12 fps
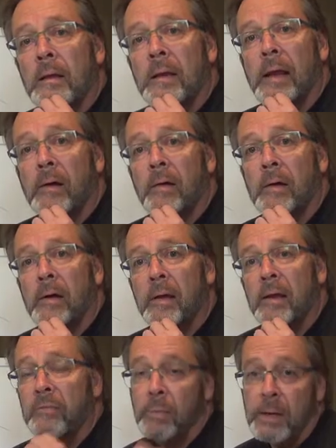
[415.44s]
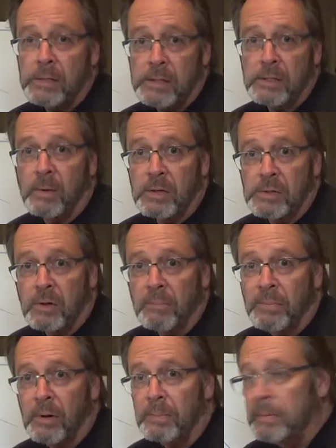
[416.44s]
Now, if we are to do our
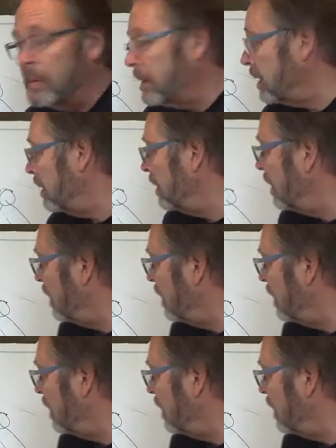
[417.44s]
job properly,